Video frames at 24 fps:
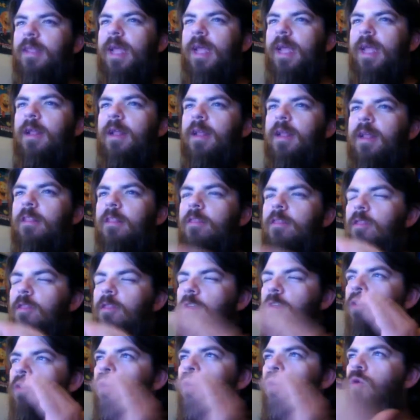I'm just saying,
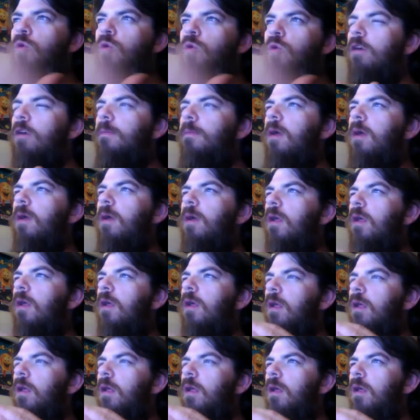like the
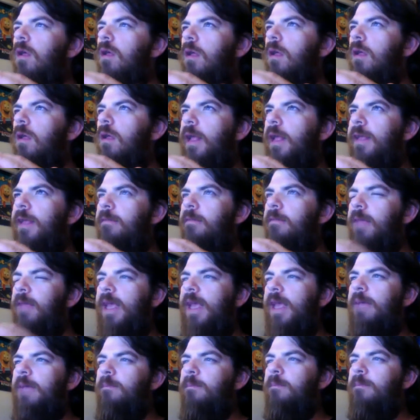norm
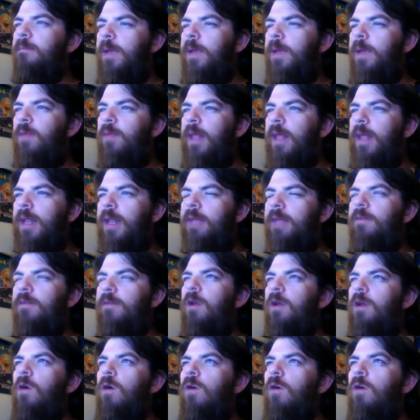is
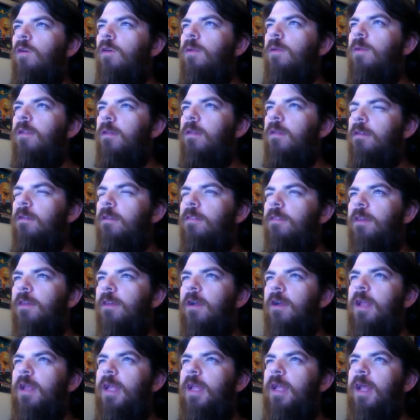people that live at home
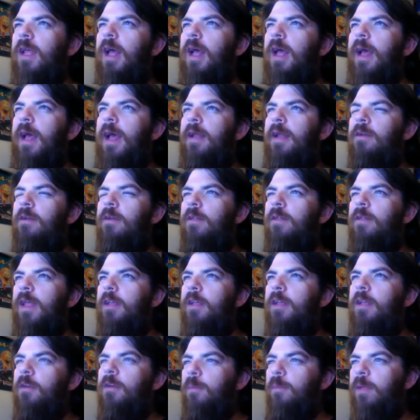until they're 30 and
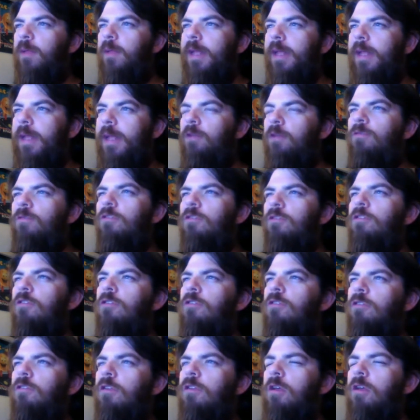are like complete
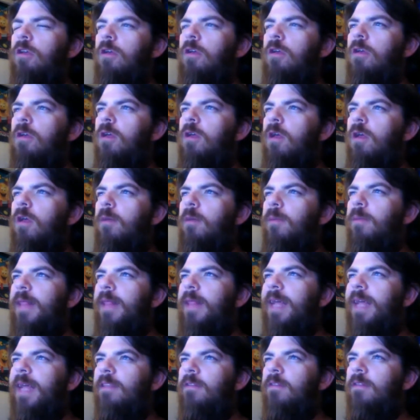losers.
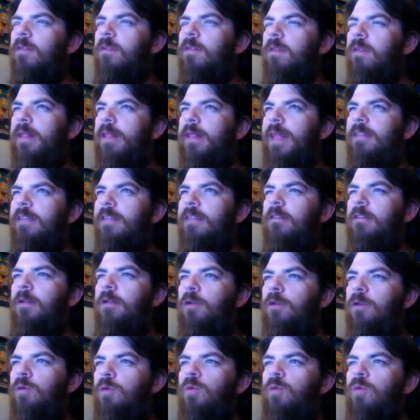But that's
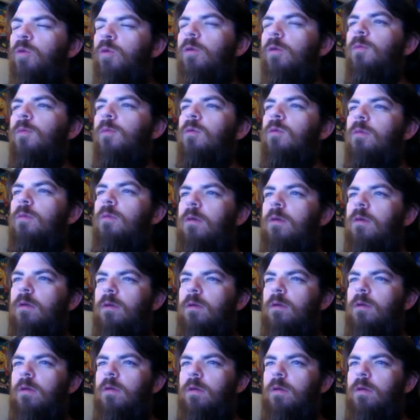the new normal.